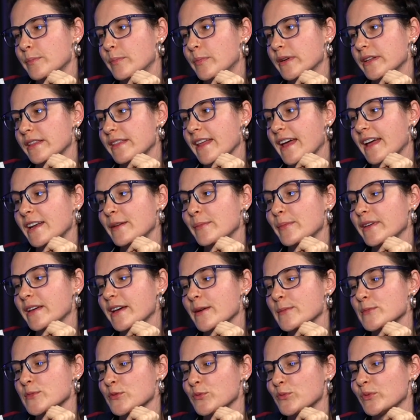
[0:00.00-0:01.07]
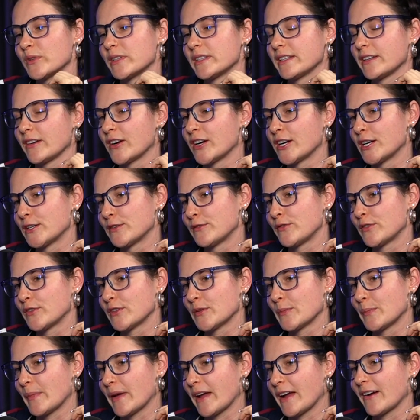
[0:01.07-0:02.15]
but then it becomes really hard for
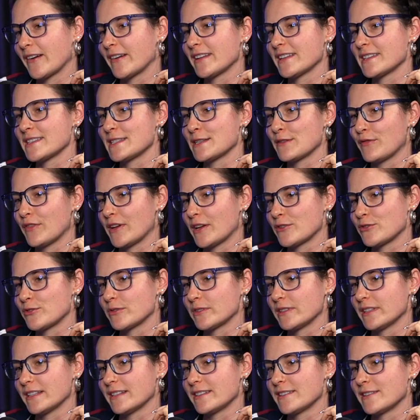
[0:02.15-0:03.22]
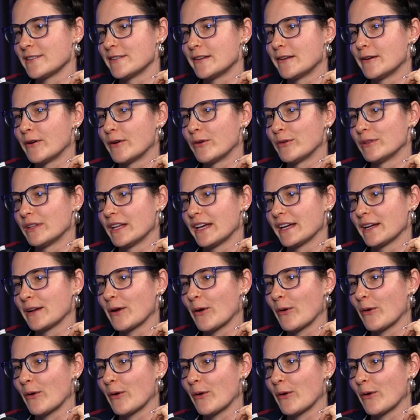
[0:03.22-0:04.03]
the parents eventually to know, like,